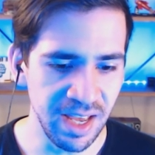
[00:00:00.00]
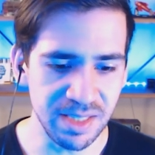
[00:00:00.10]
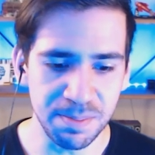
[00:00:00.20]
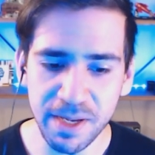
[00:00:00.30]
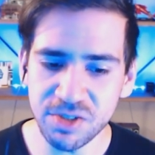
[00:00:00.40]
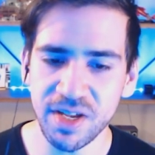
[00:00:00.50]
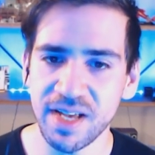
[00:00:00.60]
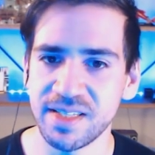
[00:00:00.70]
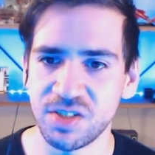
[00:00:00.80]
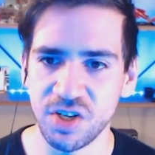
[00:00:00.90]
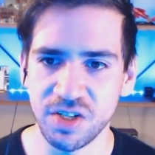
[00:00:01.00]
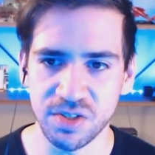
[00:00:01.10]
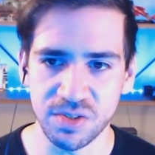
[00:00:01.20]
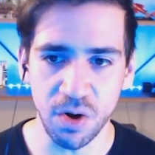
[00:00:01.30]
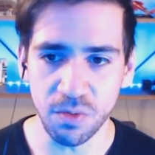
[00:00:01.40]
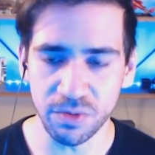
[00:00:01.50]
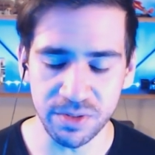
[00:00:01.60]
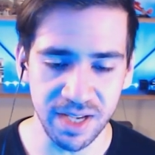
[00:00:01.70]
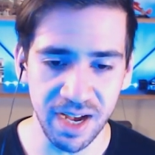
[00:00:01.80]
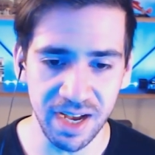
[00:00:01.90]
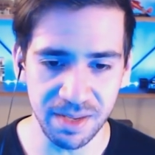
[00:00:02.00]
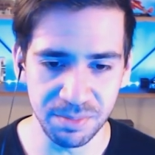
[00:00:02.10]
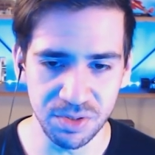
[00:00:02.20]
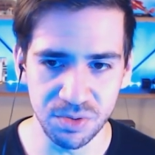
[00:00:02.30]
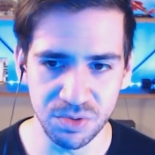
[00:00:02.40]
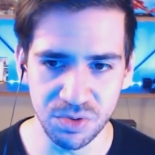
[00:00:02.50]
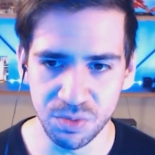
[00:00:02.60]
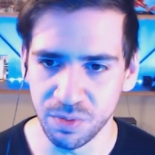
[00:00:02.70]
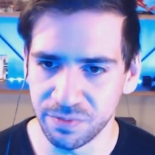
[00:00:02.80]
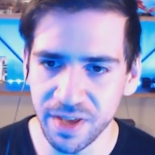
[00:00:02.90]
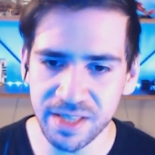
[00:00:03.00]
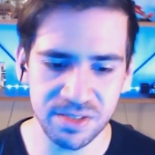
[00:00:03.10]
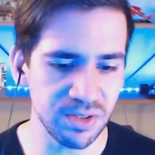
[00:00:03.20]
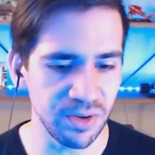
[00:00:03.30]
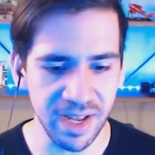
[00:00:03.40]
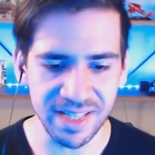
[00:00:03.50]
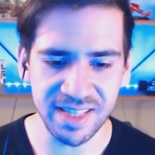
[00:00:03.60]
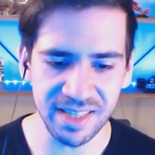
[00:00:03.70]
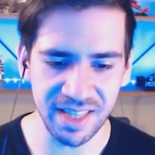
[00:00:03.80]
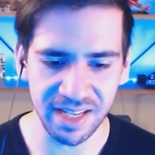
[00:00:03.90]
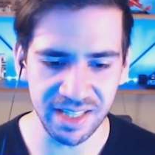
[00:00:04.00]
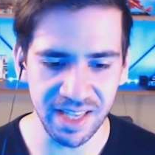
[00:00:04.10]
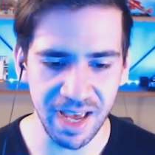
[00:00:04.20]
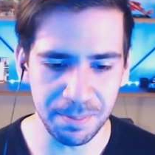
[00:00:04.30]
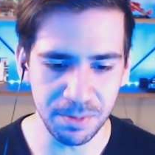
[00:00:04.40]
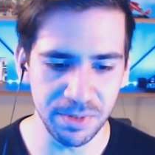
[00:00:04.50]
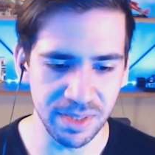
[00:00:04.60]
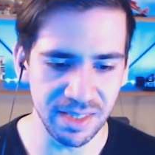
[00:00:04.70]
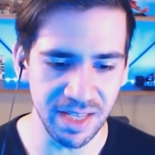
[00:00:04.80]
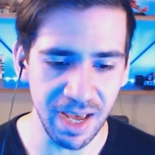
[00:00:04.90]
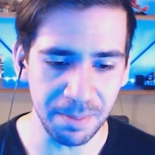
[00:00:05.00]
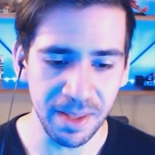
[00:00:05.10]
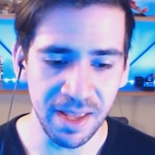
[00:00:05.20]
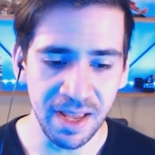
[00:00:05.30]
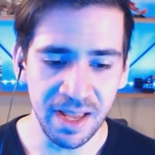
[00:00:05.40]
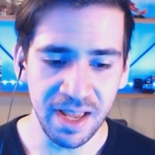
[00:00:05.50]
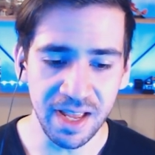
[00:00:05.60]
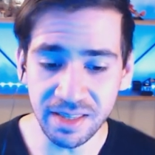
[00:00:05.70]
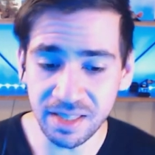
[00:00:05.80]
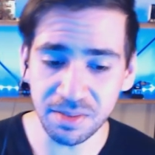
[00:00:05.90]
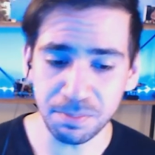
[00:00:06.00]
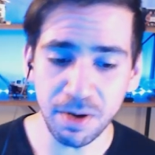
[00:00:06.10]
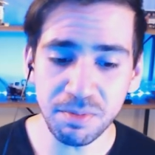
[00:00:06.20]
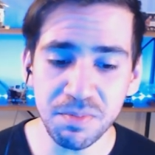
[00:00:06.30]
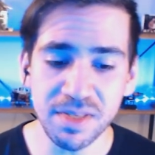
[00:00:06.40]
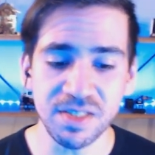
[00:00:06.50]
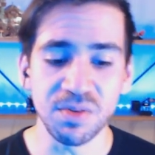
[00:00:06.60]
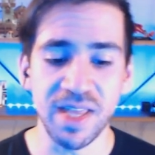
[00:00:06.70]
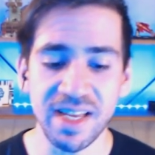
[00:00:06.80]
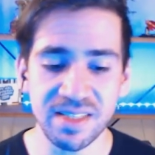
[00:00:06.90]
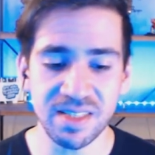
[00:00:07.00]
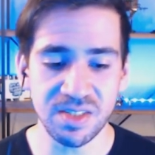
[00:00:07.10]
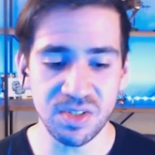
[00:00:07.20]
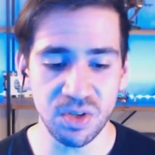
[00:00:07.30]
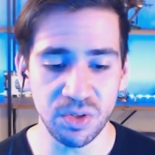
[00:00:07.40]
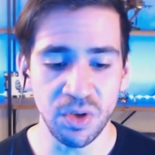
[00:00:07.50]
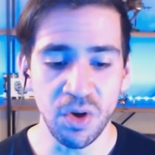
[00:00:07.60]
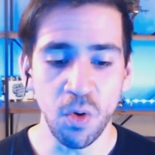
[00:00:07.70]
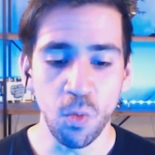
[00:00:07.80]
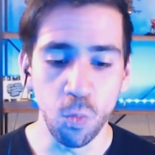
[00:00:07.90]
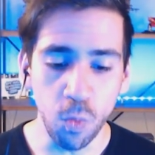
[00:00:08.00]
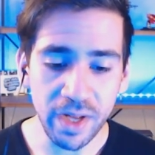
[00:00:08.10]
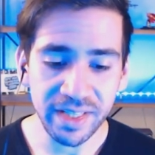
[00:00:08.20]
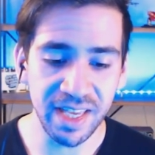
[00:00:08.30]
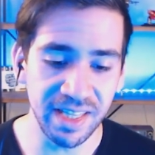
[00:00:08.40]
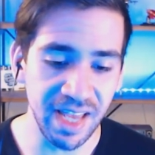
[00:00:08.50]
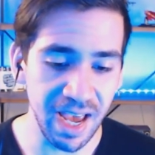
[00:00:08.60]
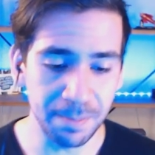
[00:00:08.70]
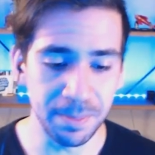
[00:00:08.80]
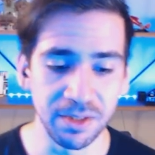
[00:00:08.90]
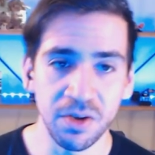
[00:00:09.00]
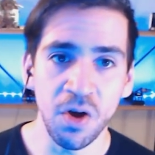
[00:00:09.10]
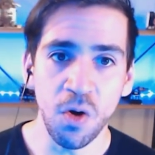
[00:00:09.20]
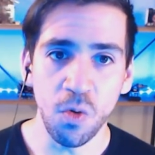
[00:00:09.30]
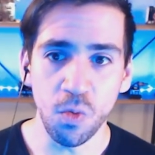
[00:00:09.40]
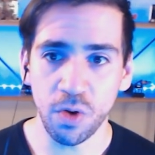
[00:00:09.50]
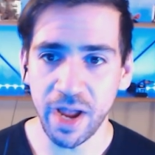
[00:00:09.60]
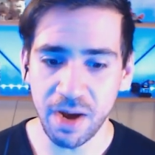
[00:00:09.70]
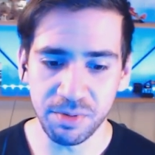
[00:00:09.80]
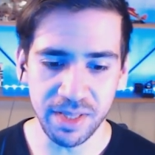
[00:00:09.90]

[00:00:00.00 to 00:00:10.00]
especially as it changes over time due to events or anything that can happen within the app. And the problem is you can't discern what can happen or how